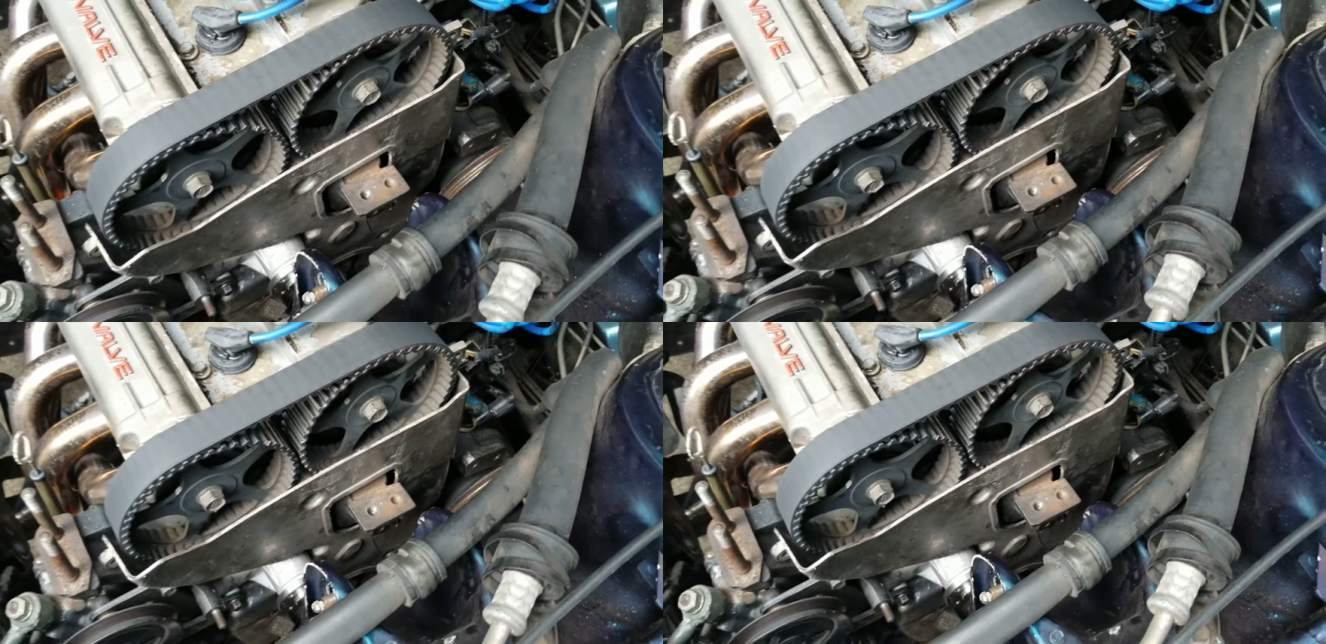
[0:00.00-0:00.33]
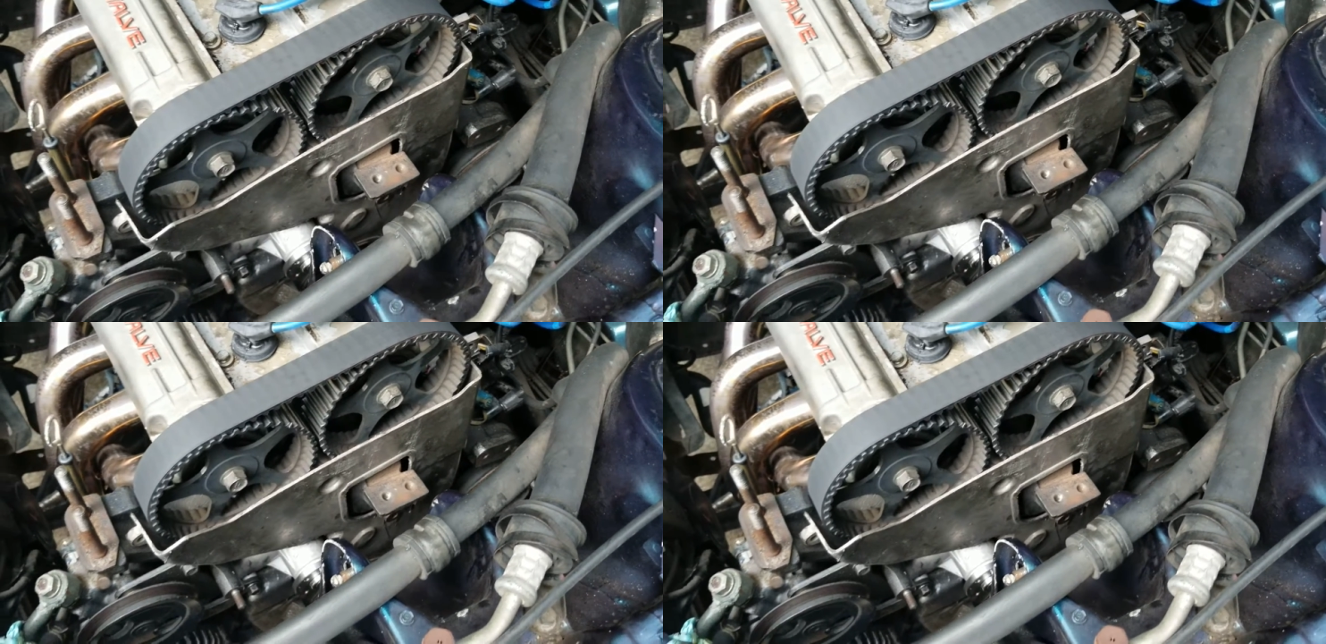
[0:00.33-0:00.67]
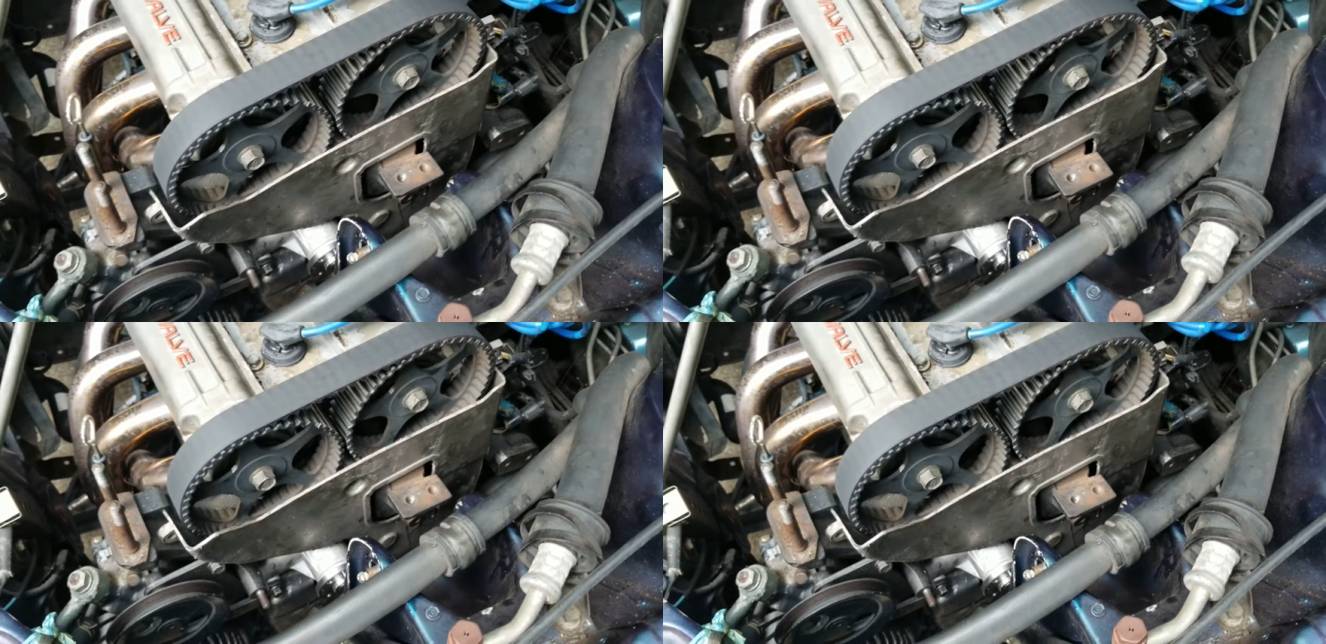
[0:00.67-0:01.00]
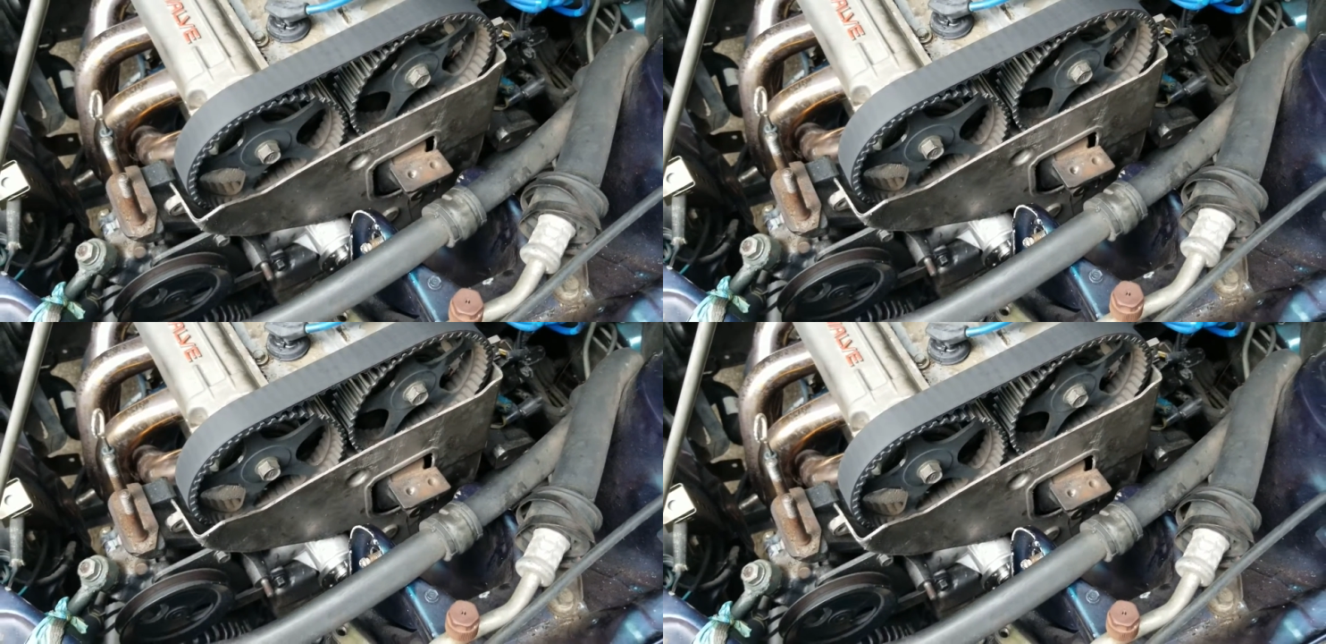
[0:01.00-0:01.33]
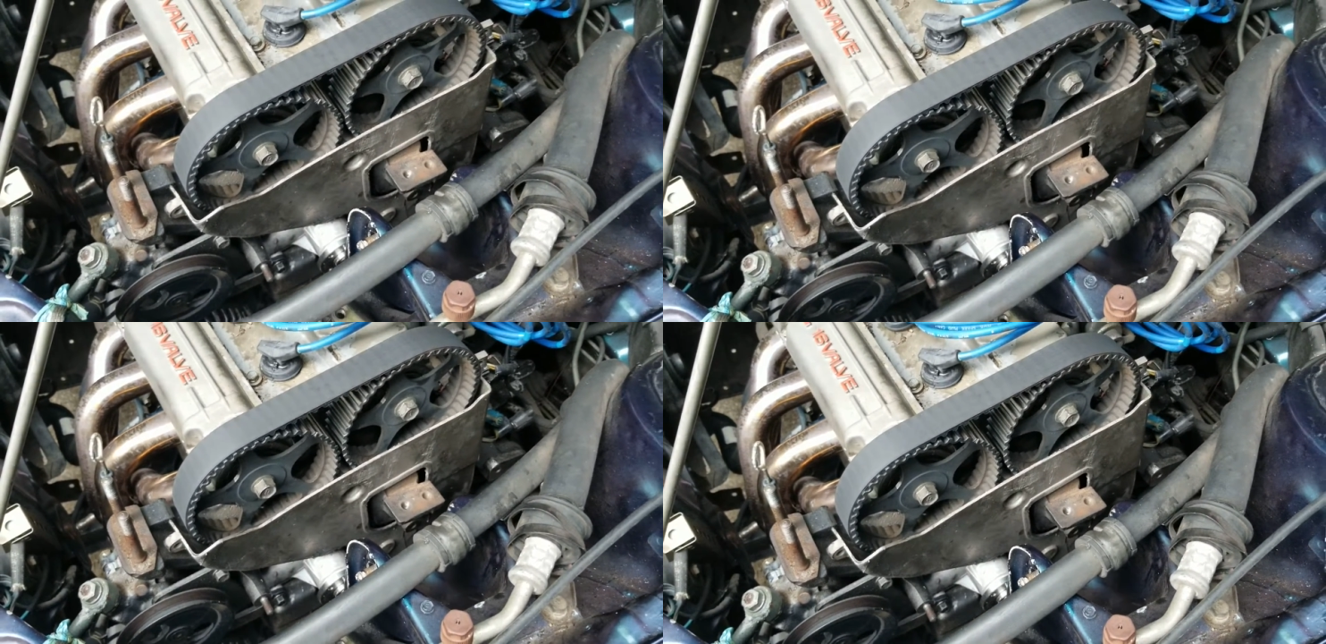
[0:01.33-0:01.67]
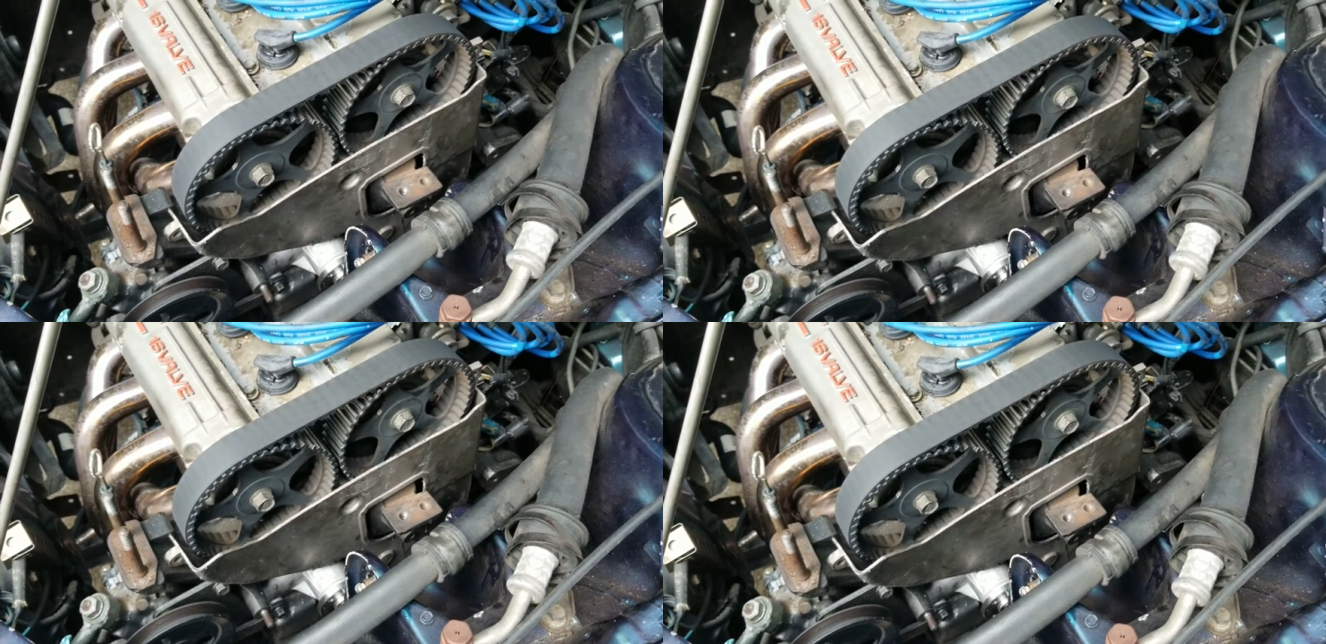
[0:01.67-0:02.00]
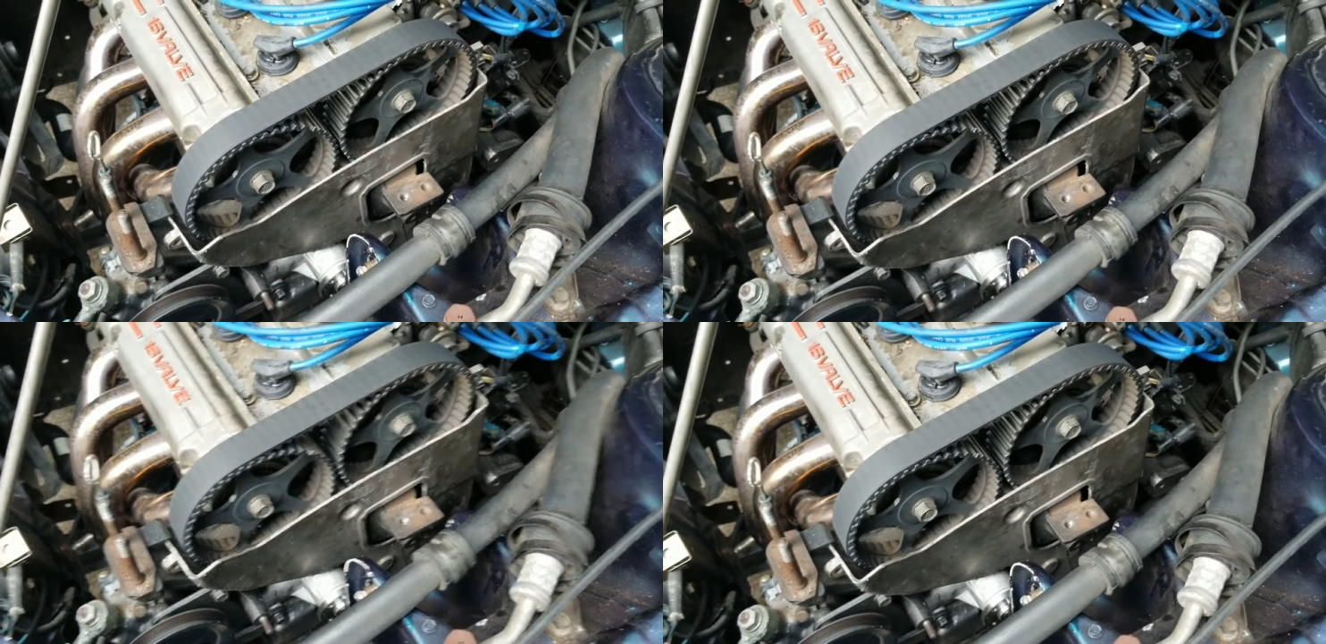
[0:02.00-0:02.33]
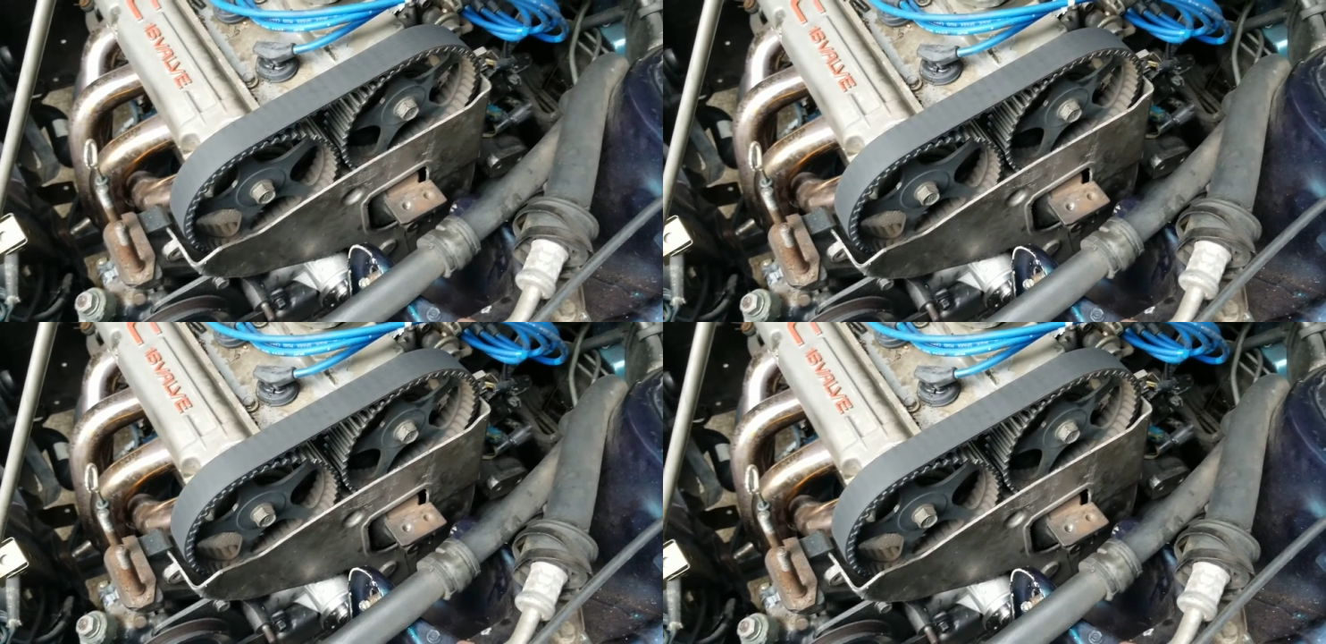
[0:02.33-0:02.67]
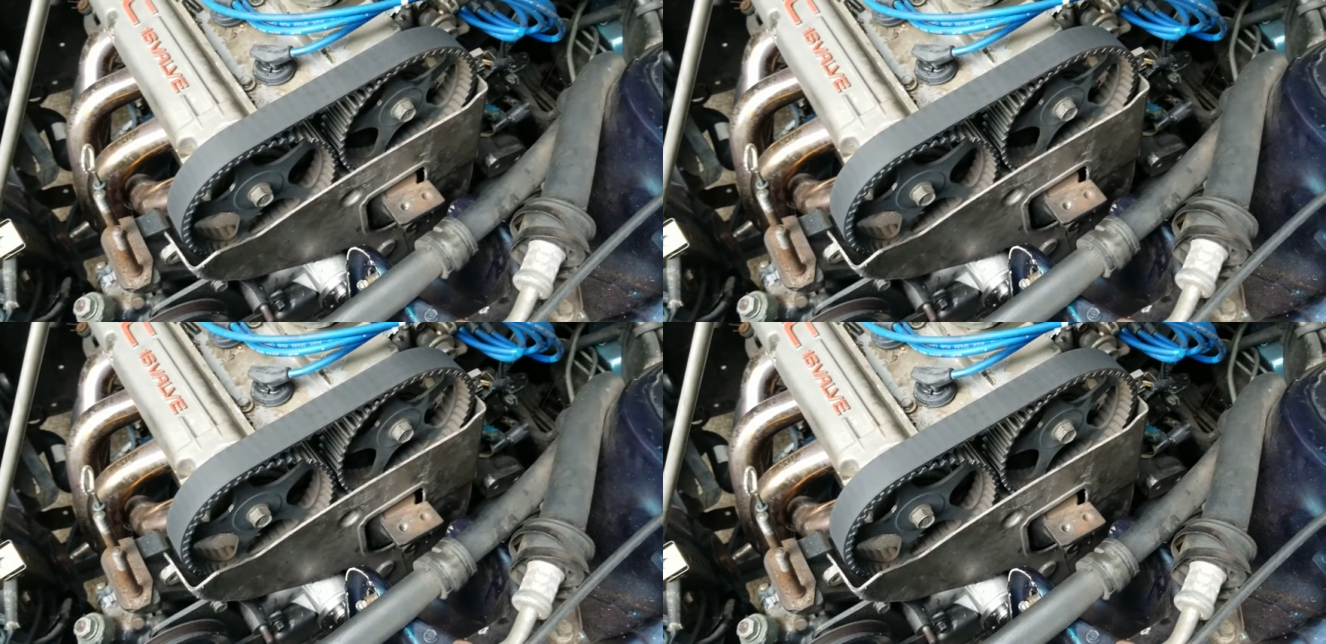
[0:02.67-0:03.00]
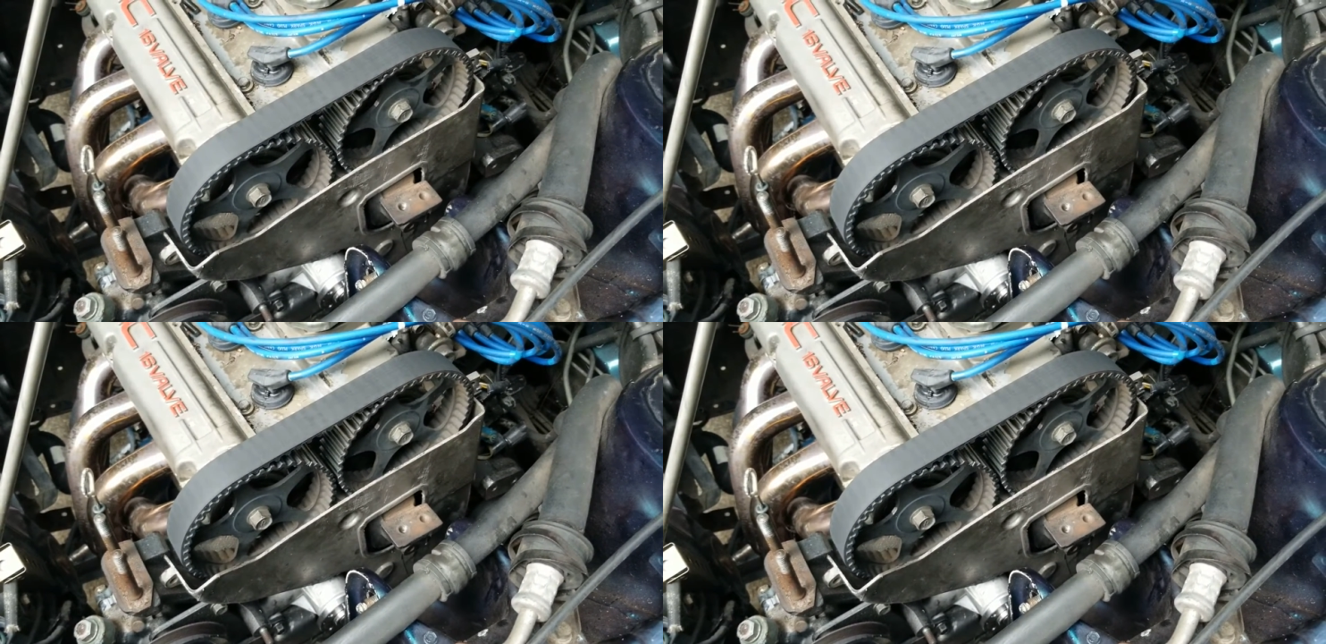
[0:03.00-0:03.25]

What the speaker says: [unreadable: no face in view]